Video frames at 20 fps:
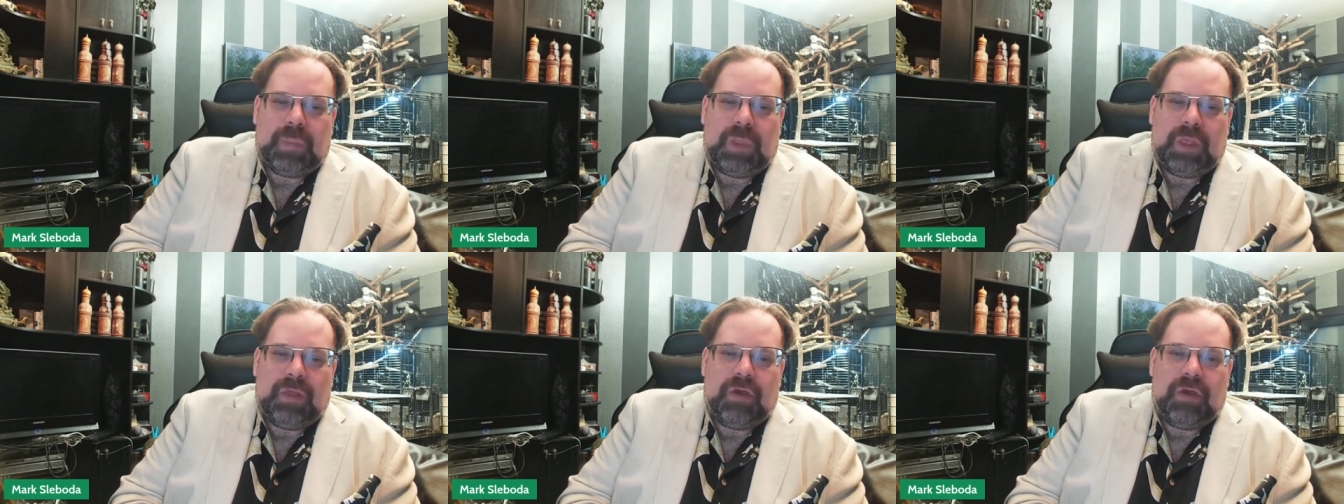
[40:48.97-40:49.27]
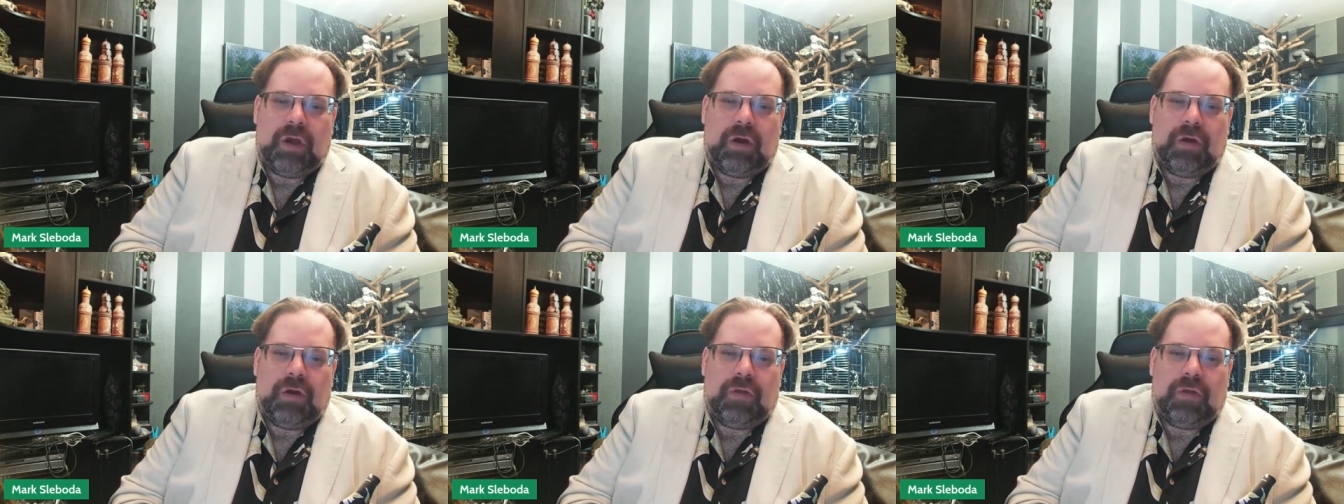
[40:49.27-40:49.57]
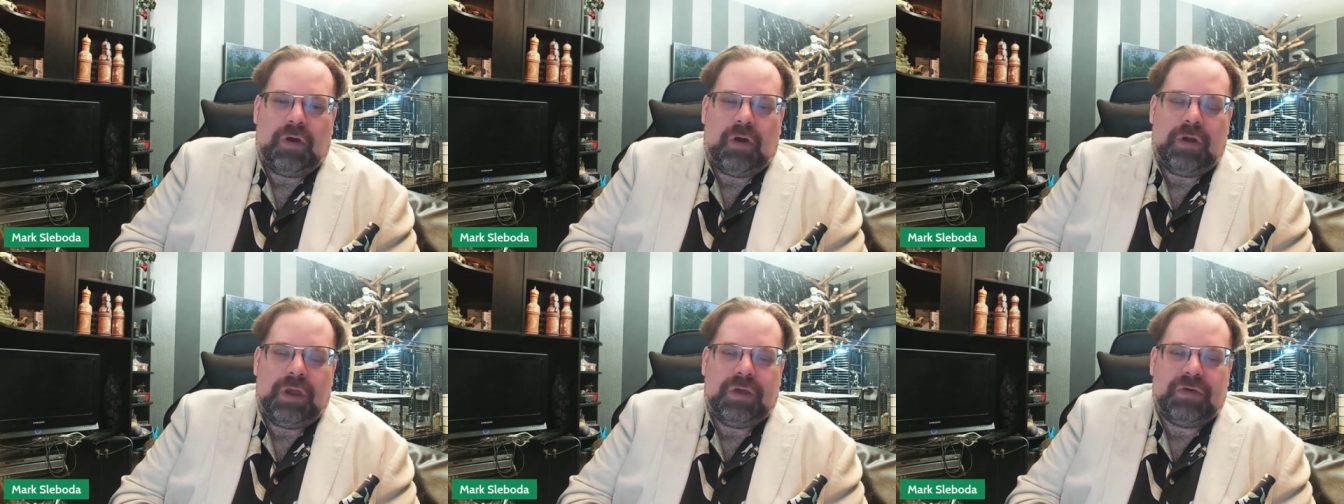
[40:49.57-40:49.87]
there
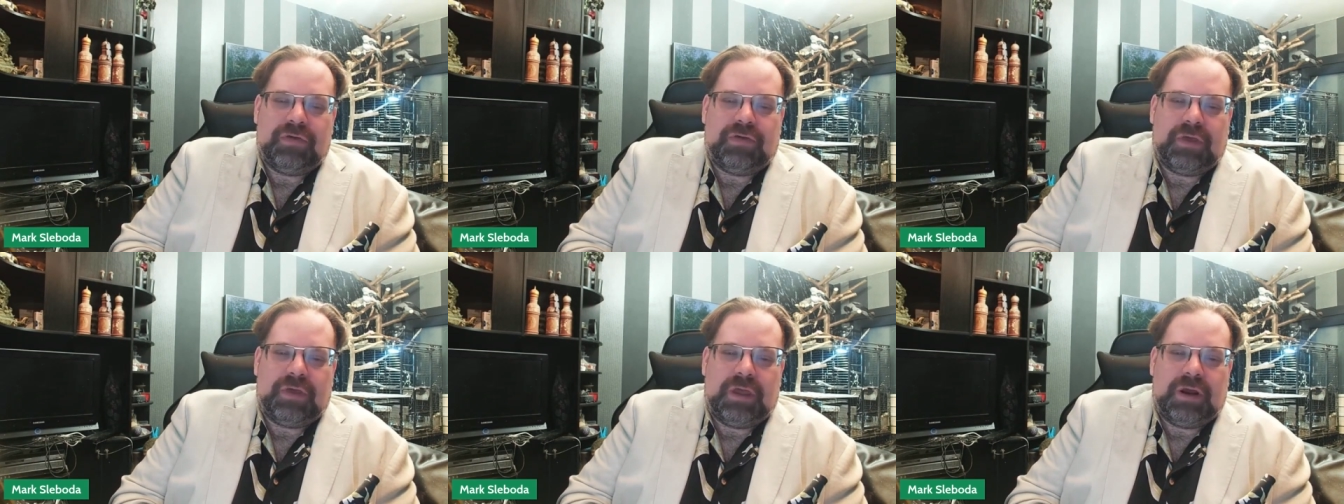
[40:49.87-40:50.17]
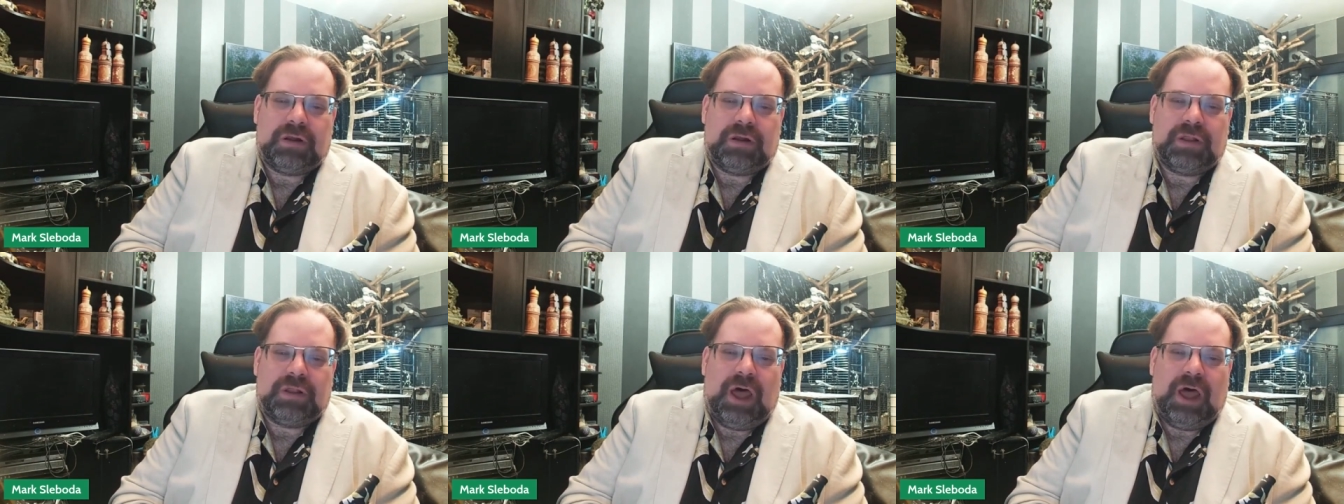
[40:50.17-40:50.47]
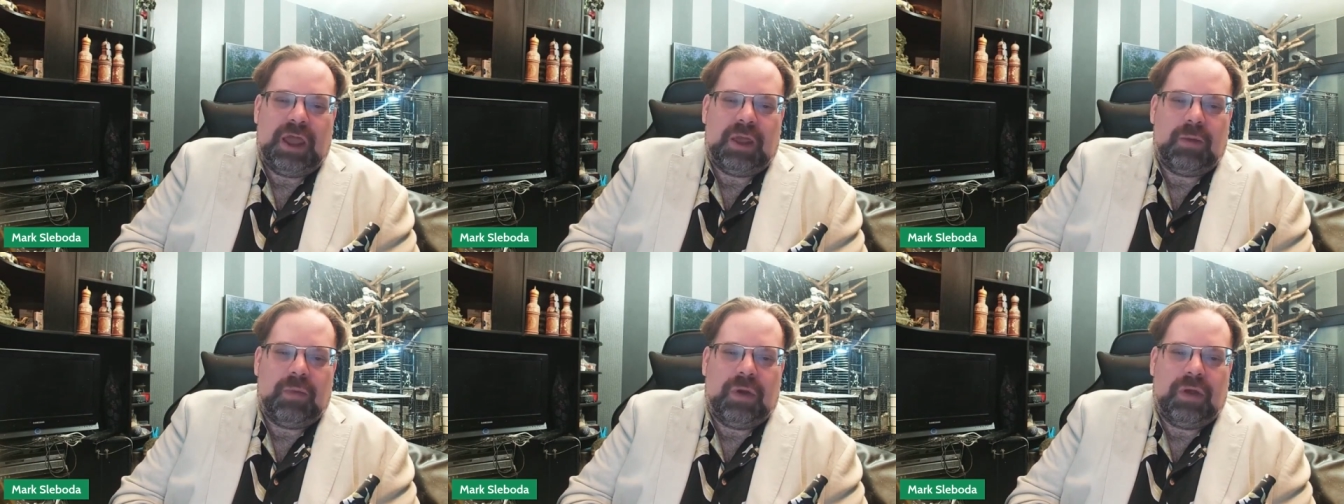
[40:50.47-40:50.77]
there is an
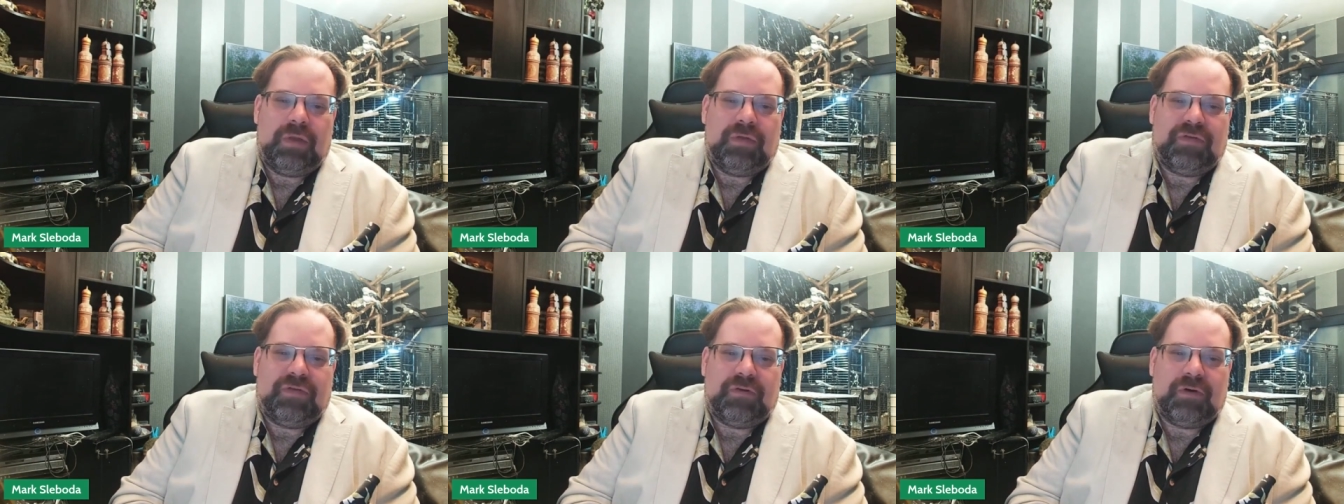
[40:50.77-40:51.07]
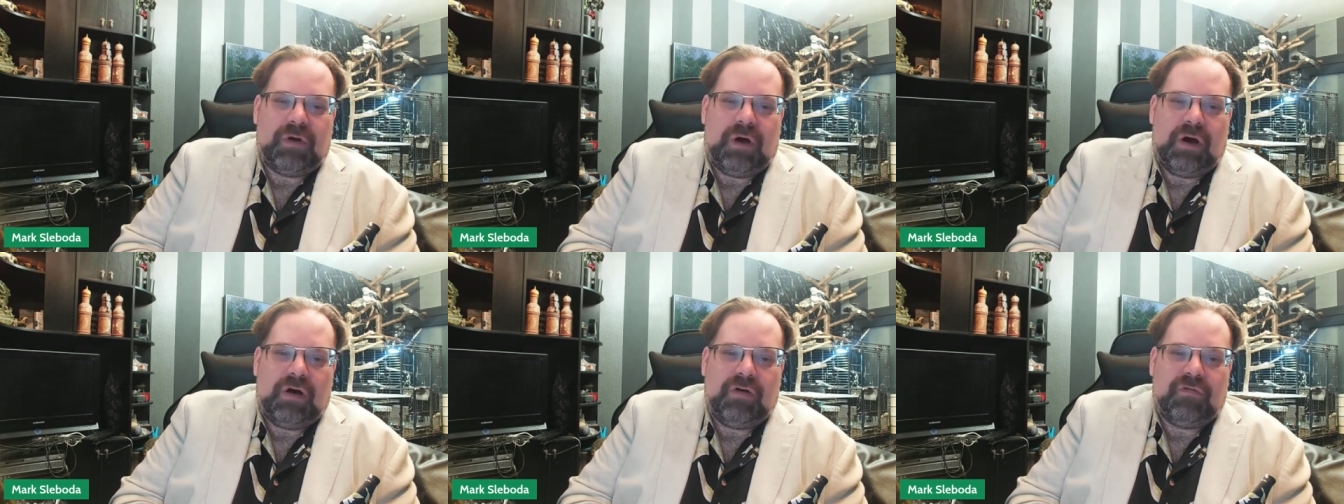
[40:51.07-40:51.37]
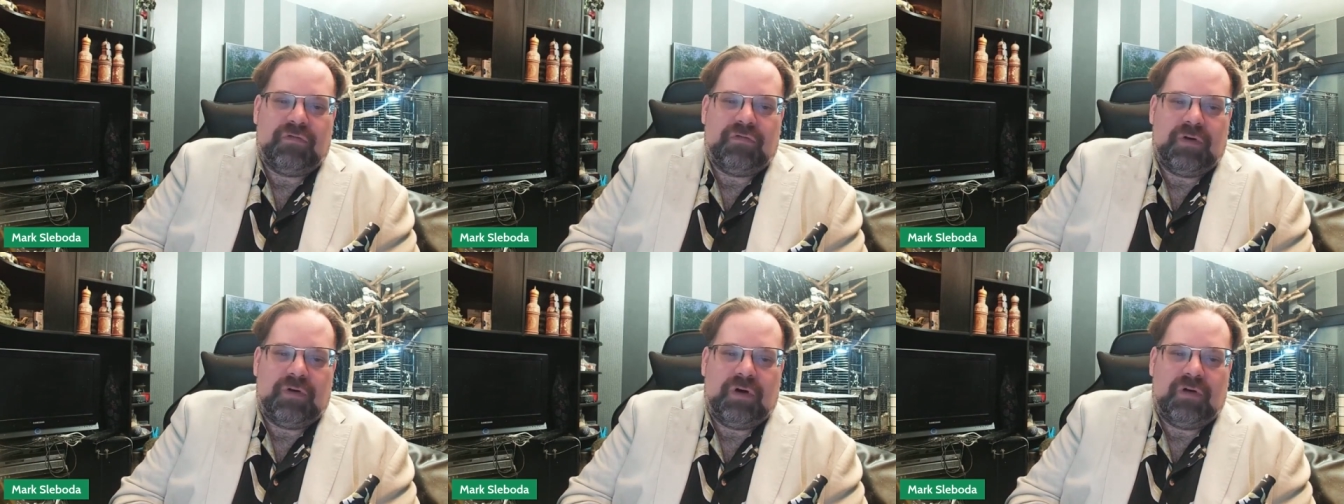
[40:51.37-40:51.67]
alignment
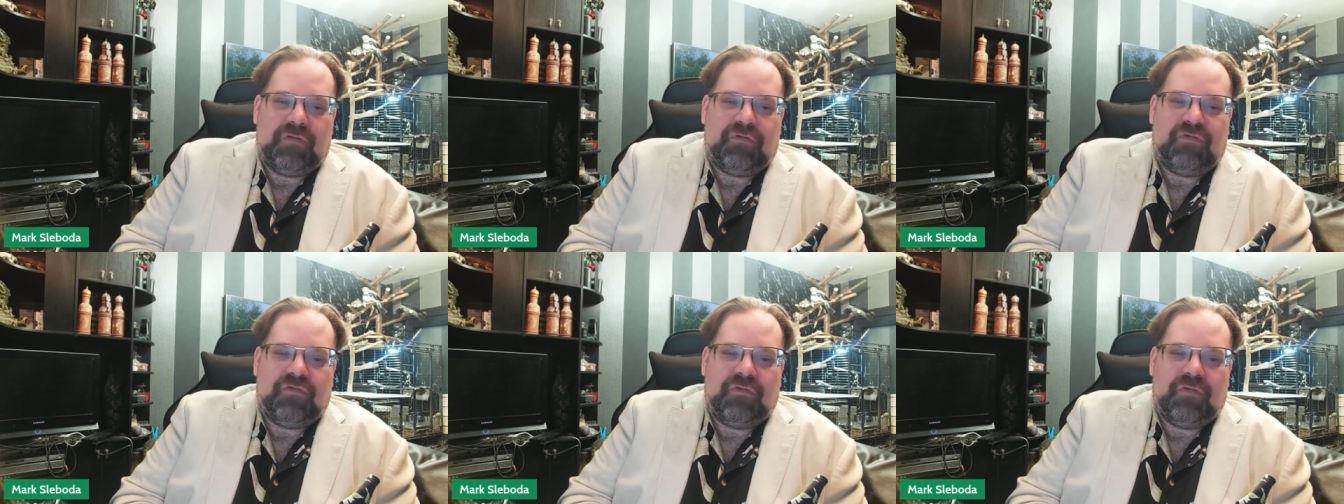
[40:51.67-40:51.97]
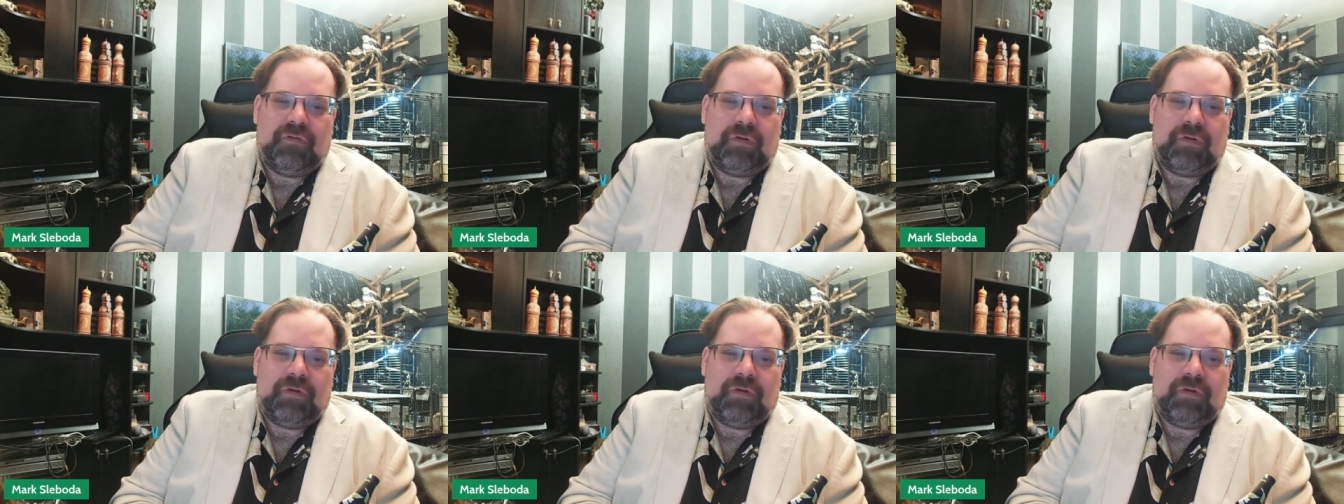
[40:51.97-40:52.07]
of of